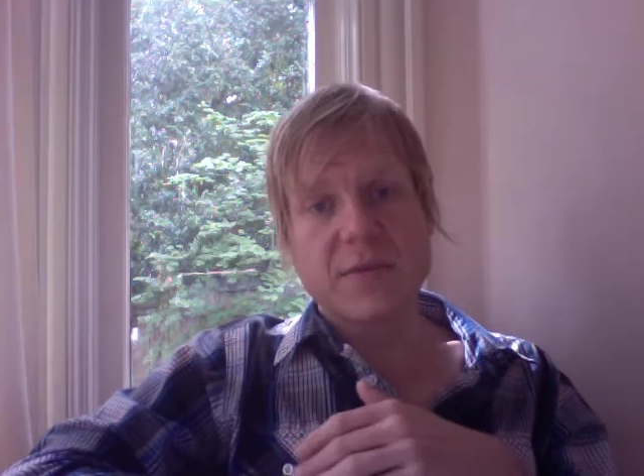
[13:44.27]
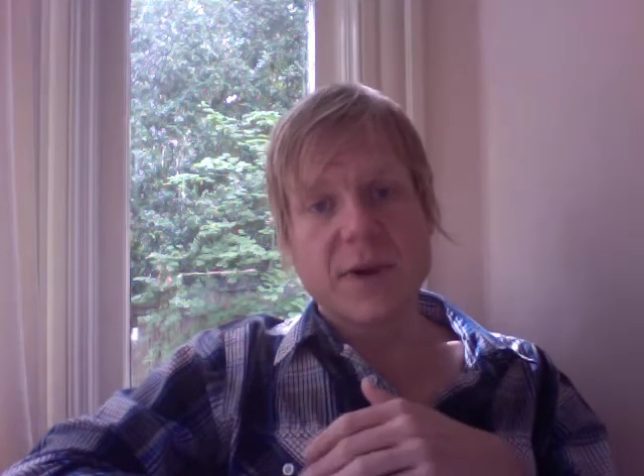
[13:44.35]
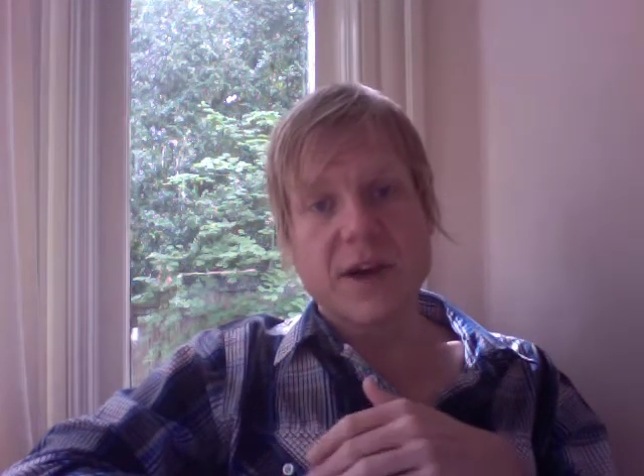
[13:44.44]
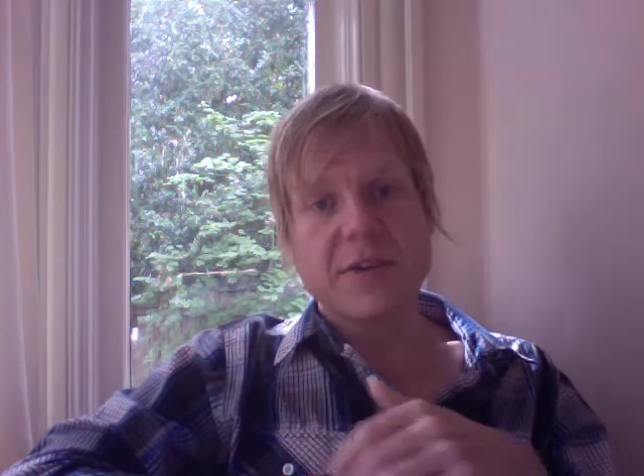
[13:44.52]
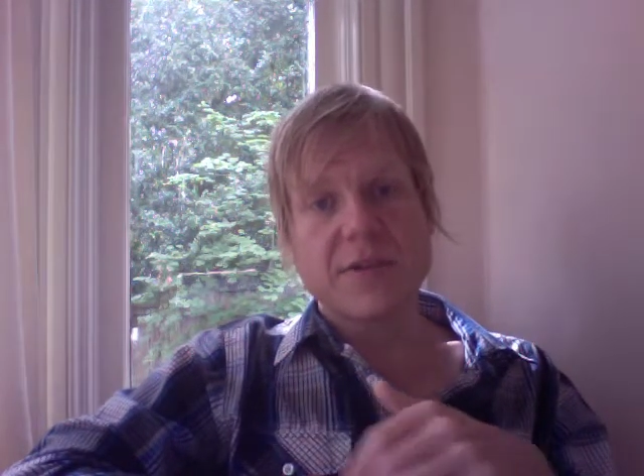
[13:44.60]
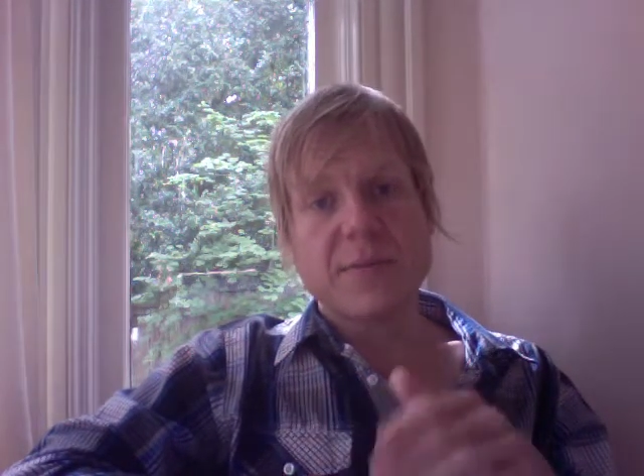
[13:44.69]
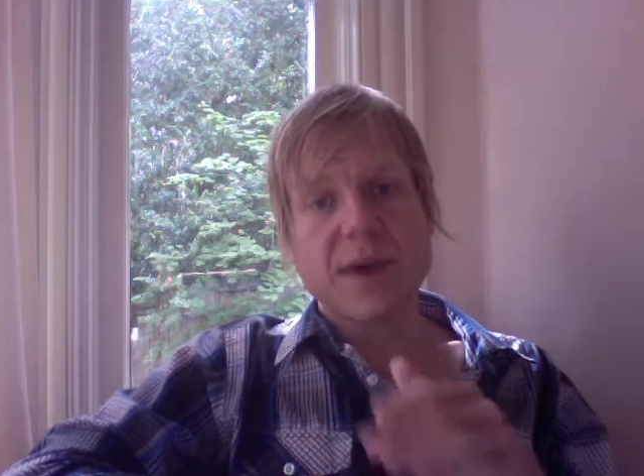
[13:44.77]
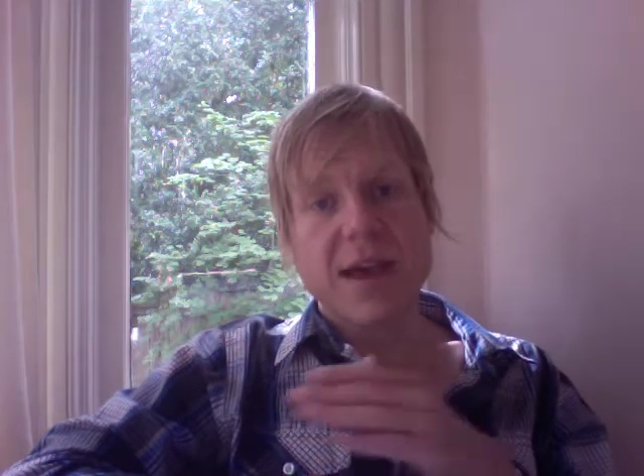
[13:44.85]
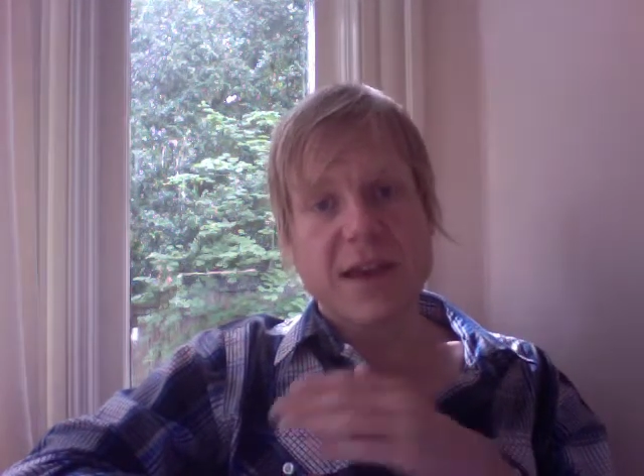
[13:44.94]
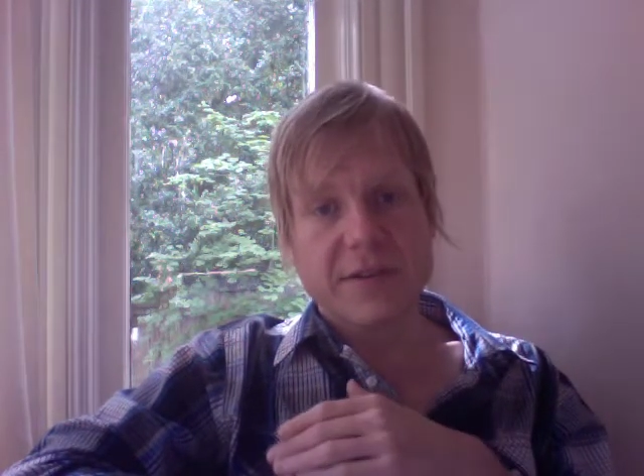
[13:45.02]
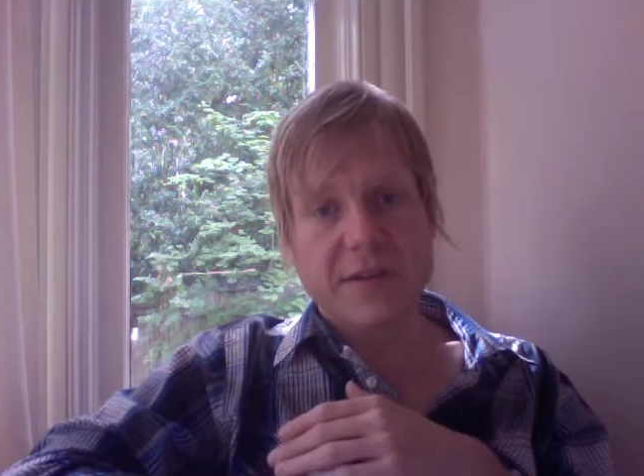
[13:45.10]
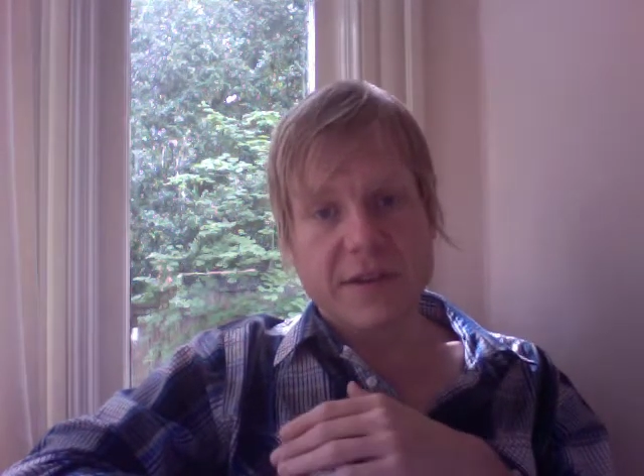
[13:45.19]
or by your
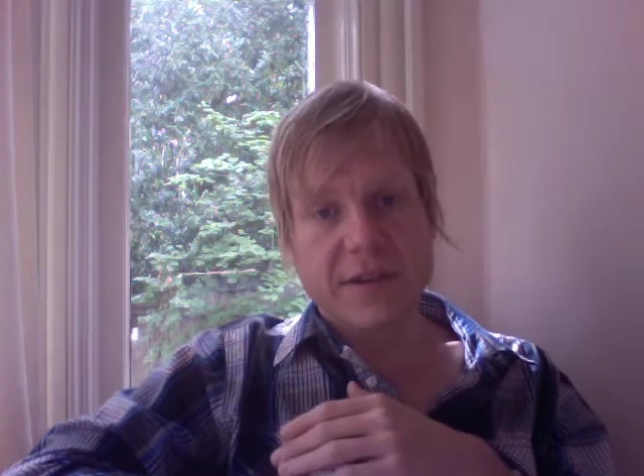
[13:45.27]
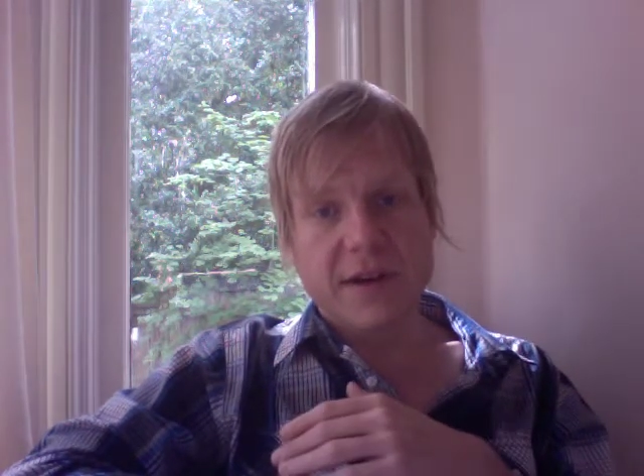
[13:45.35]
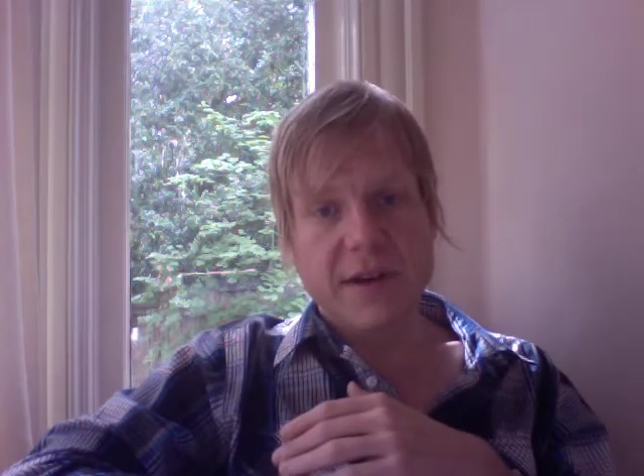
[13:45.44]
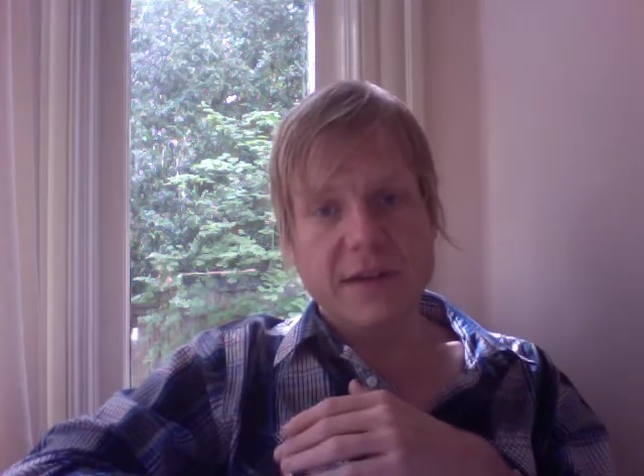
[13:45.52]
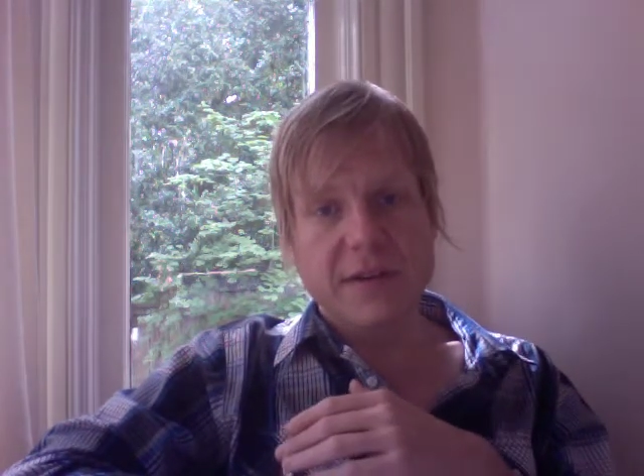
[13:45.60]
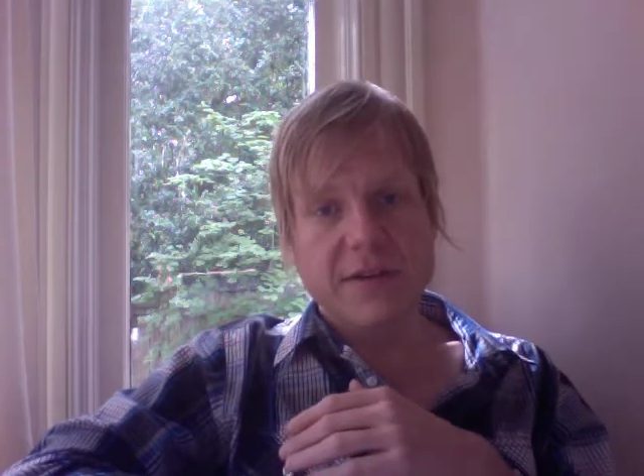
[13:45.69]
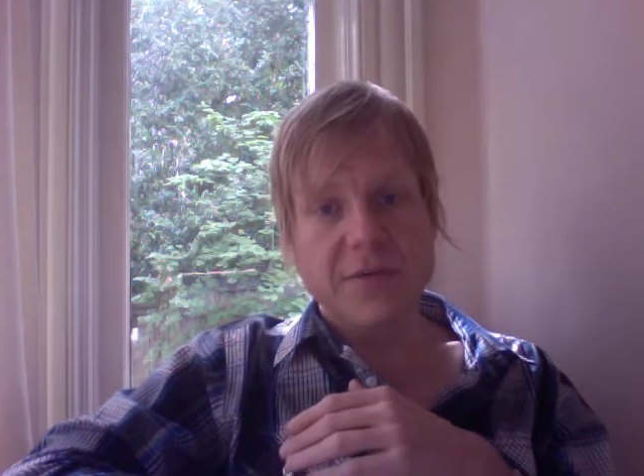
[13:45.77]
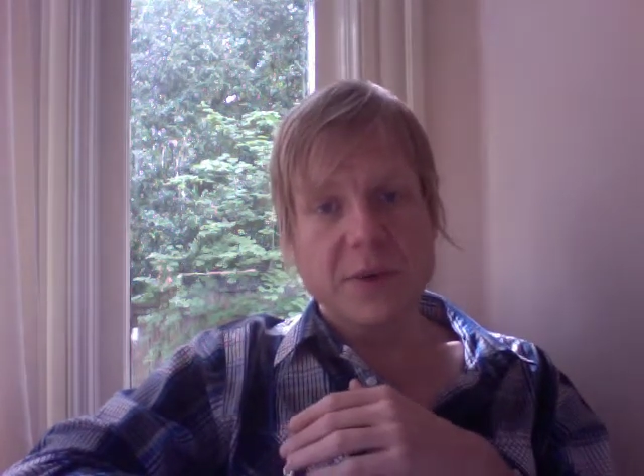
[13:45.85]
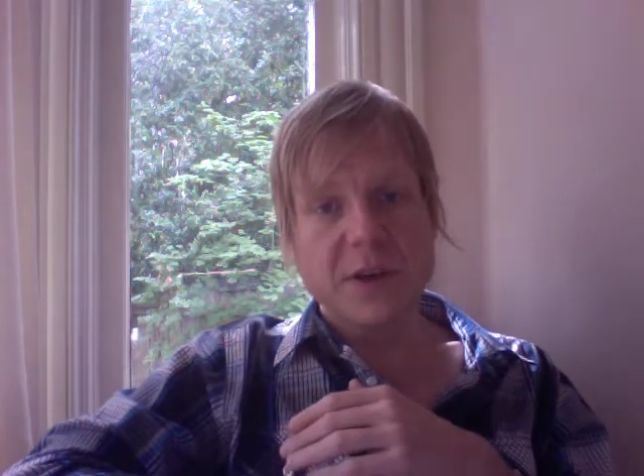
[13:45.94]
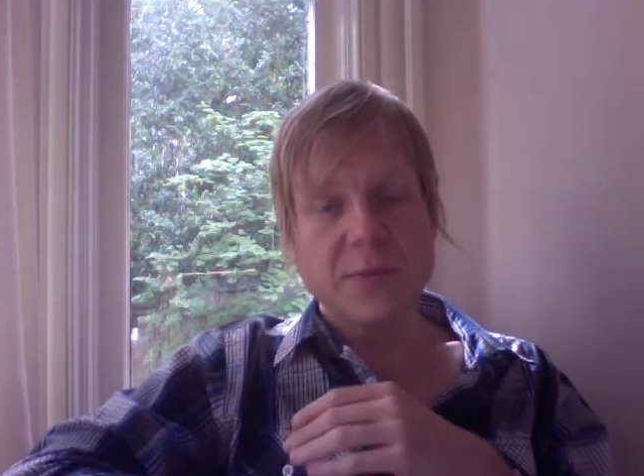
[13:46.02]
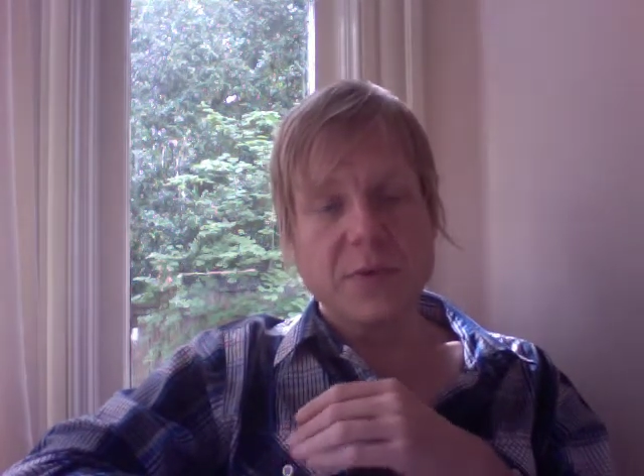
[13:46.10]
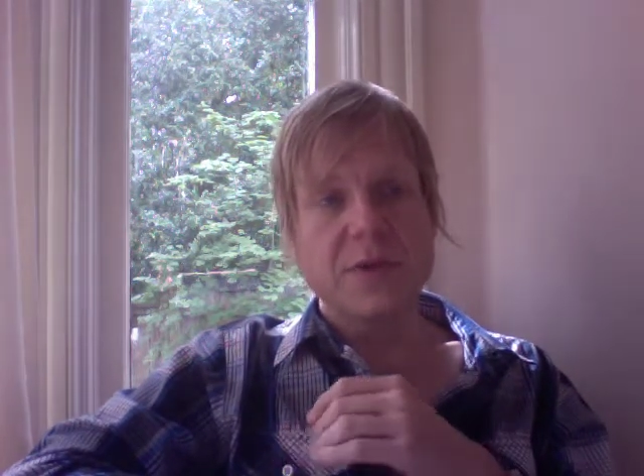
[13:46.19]
band of
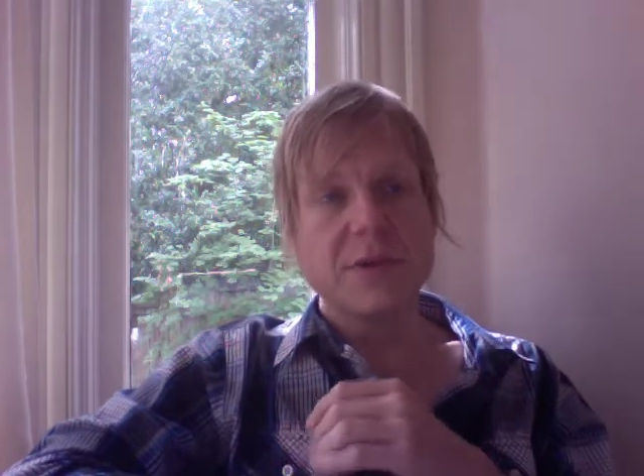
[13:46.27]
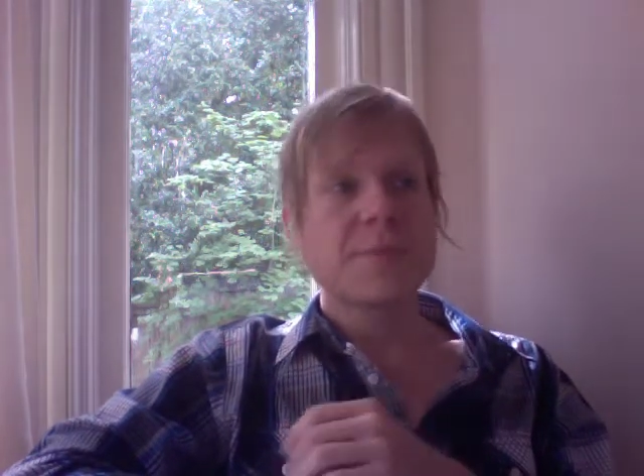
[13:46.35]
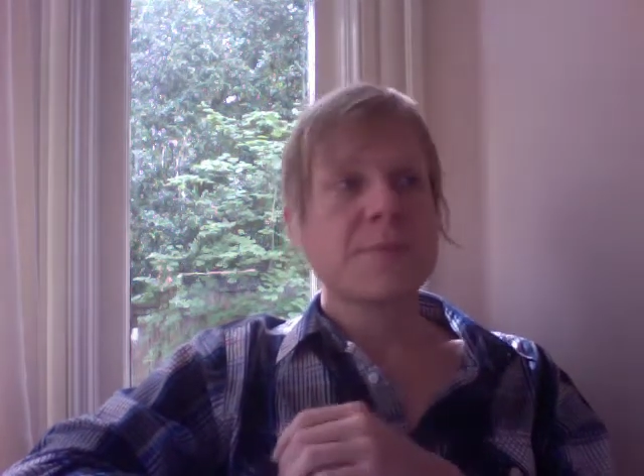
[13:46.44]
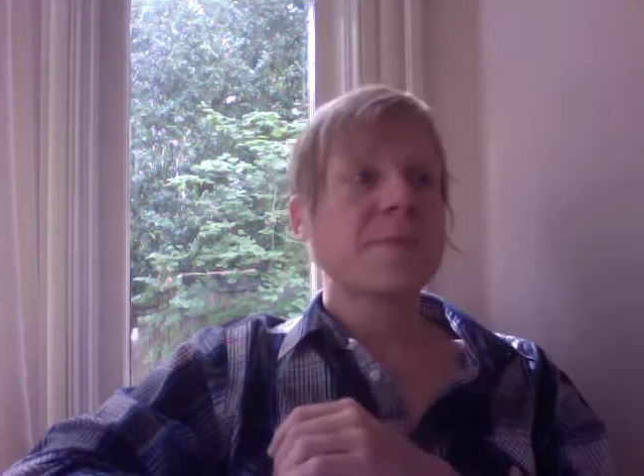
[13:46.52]
people,